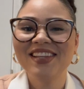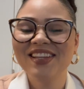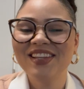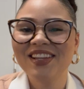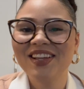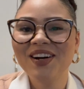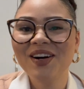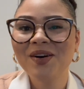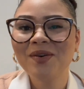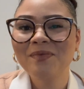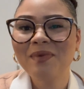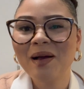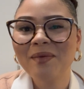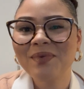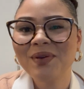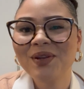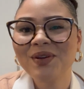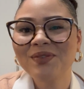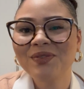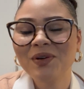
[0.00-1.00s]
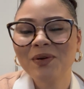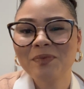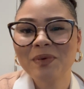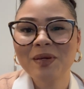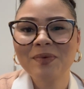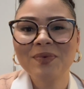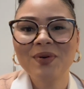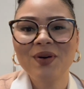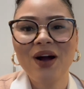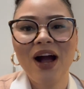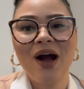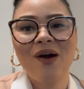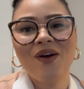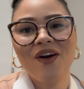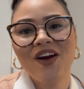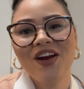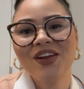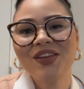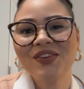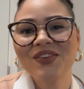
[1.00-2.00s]
Hello, my beautiful people. How
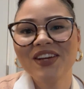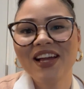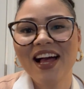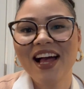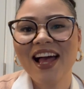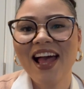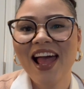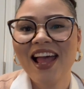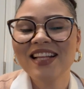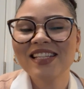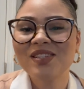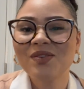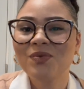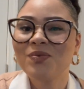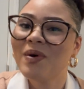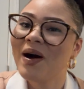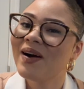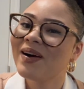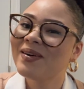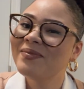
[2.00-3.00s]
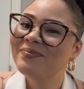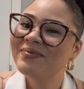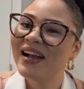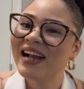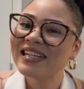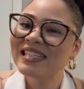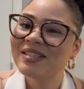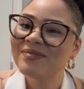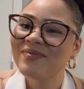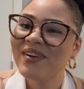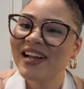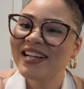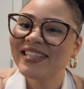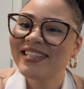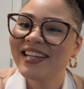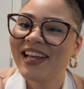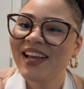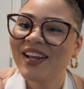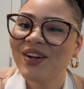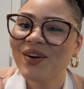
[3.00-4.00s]
are you guys? Welcome back to my
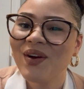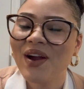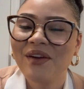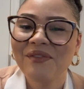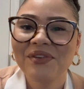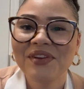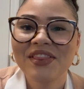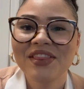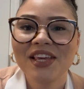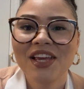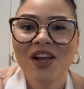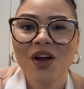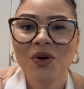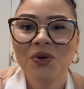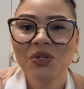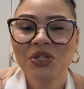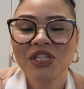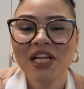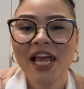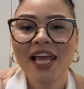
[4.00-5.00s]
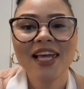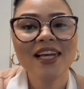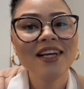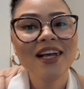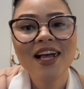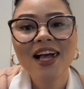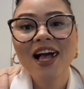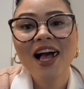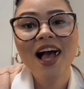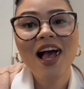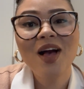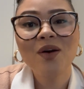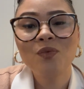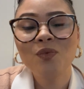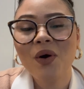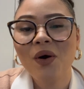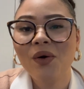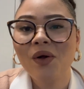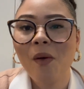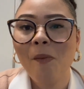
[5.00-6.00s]
channel, Everything O'Shea, and
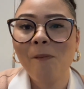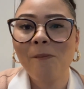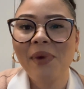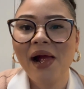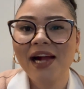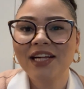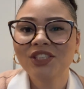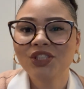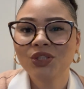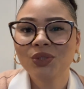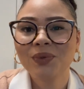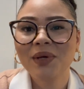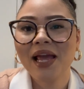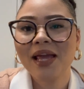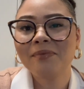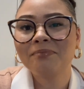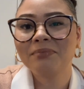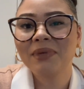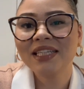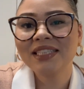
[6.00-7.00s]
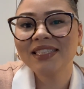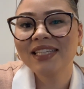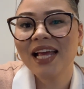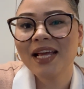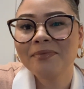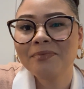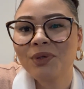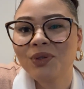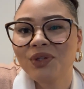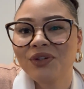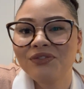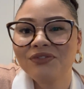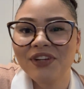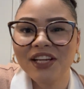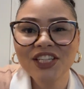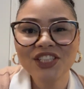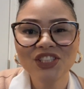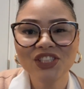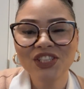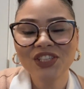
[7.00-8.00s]
welcome back to a Monday
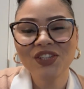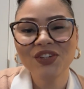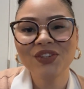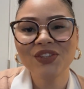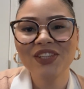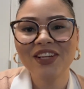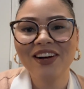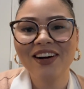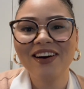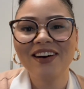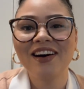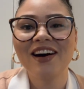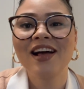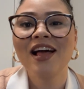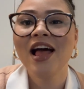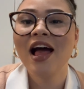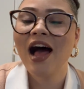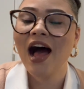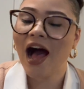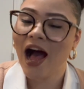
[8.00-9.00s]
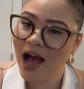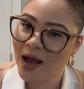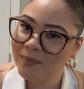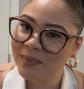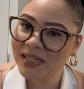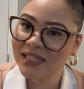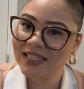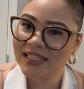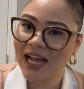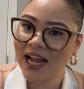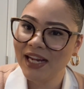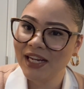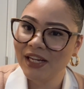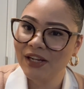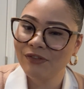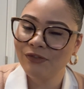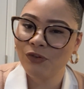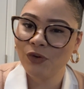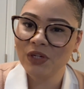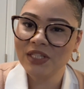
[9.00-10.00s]
Motivational, y'all. I'm
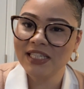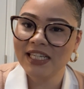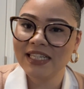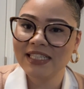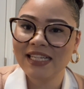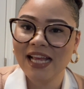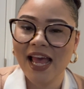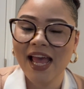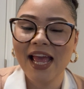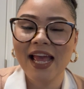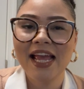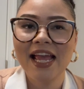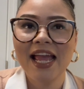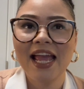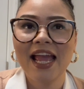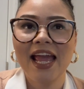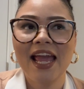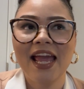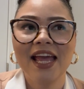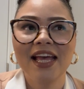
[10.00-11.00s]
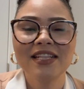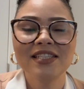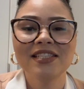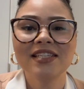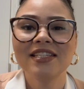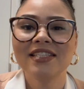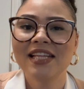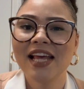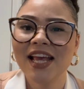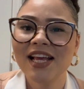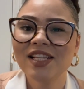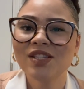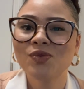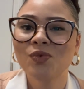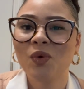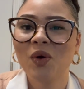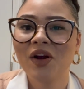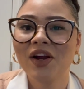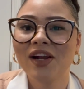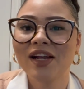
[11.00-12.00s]
excited for today, and today's
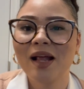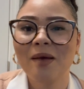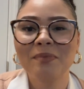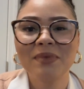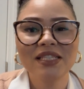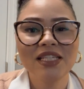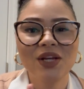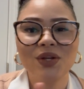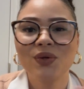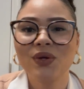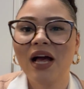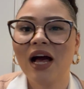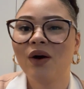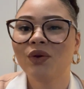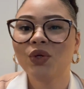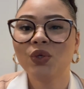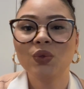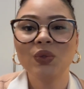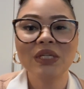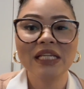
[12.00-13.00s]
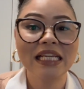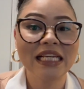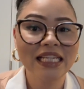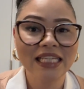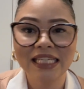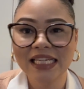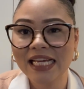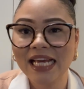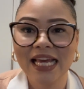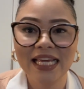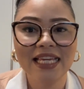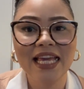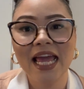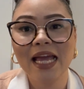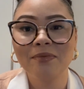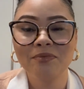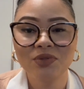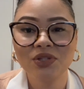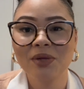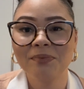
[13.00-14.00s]
word, I'm gonna tell you how uniquely it
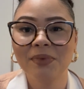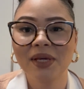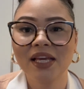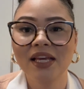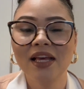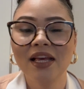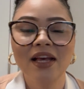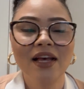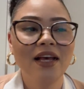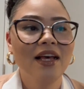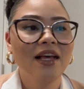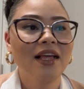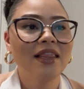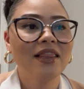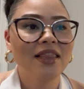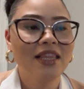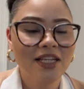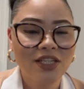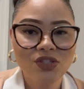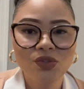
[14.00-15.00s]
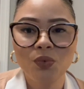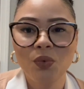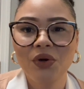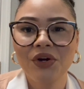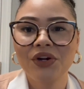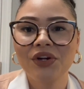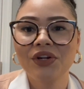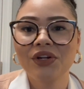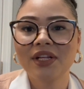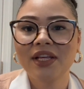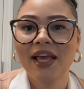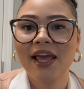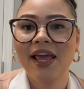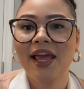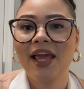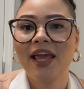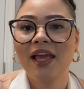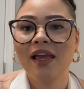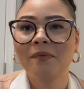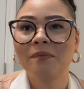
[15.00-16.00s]
came to me. This word
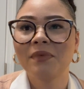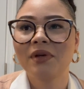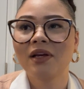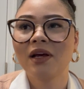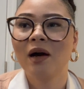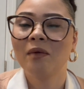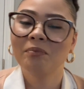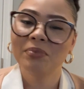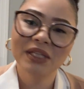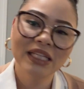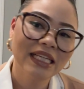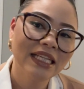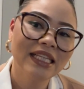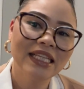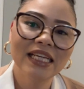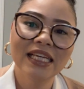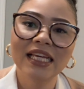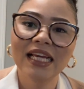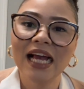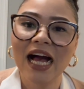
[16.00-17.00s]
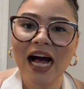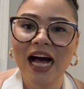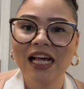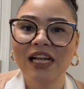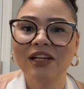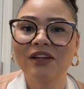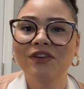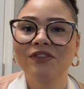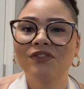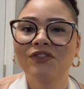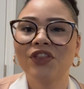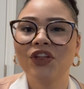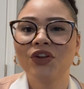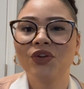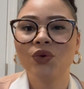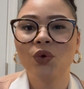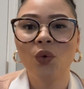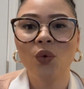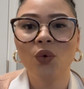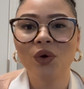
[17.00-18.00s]
came completely out of the
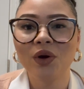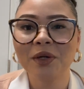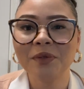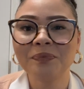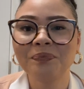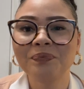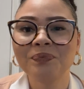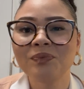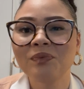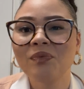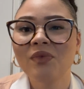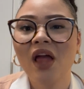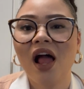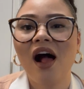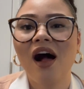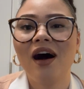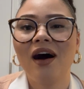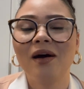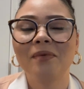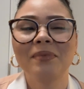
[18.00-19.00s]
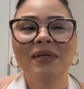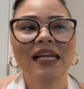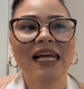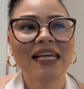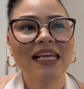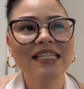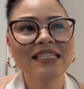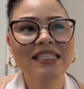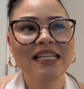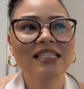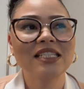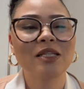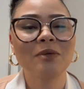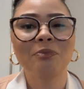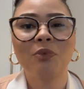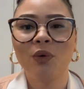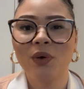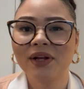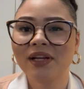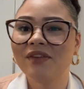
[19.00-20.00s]
norm, and I guess that's the
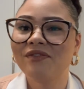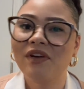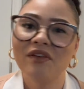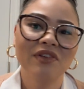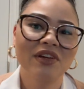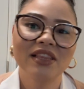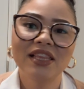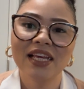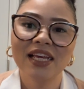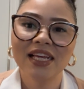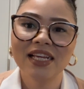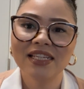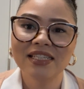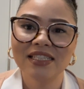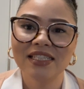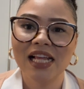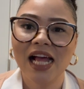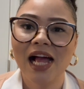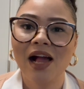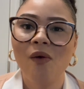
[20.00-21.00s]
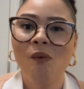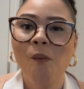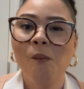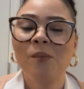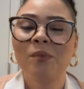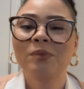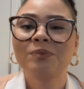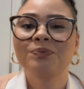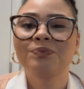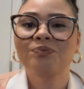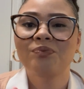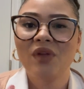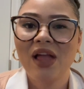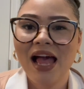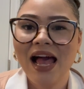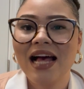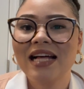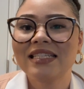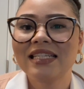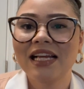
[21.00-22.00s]
point of everything, is that
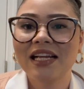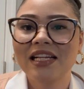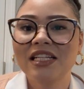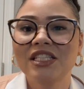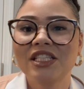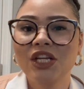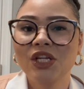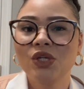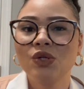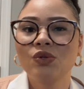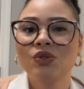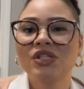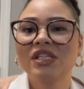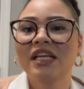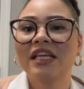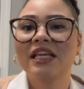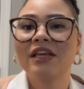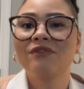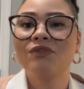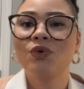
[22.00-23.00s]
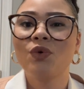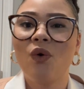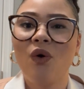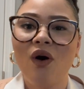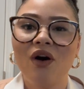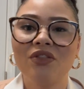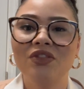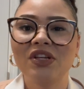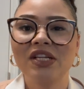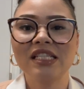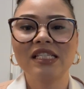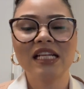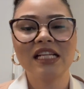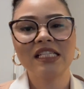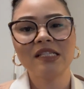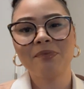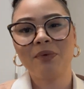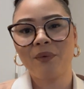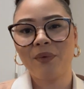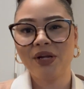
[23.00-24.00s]
as I continue to give you all these
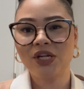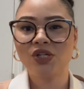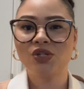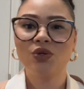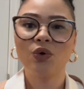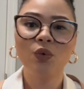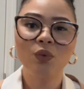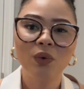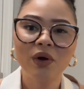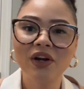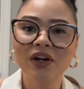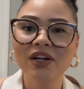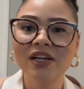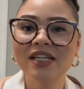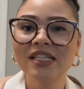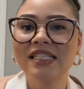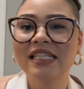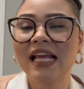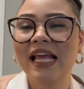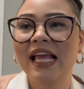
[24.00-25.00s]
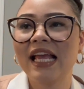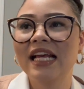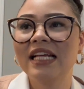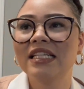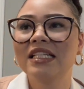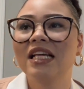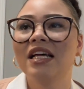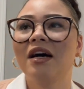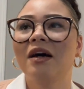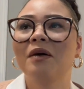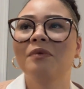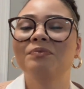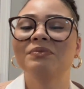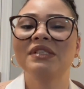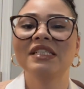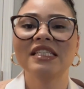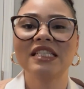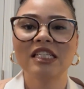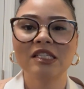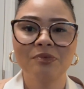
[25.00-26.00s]
inspirational words and
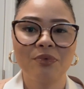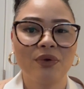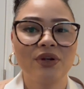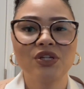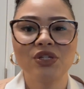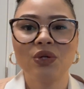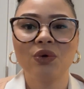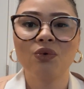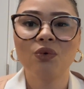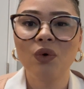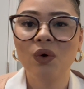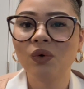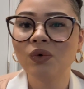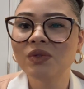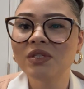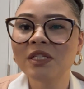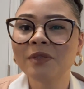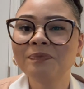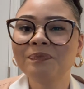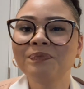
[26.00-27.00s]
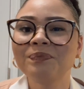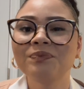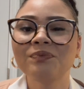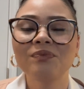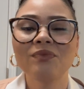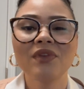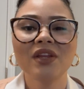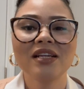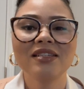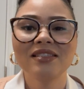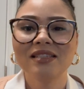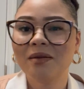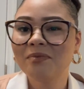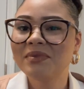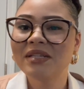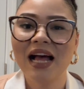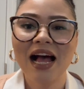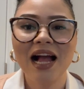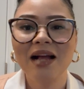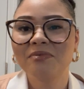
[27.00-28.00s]
these inspirational quotes,
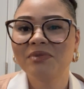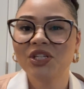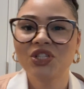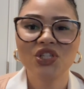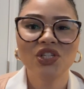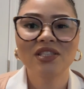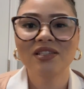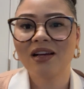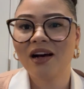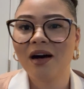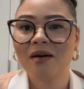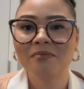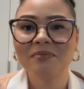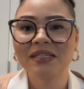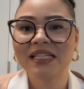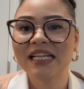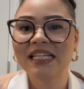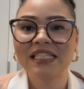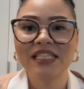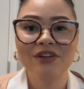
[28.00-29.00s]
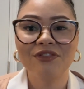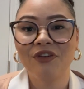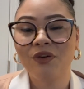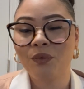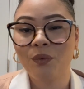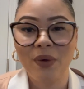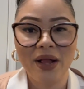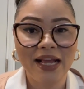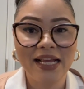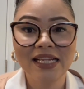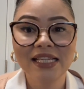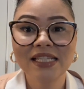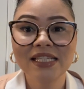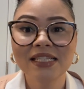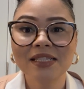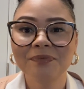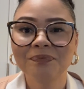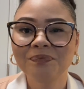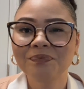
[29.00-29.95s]
sometimes it just comes in different ways.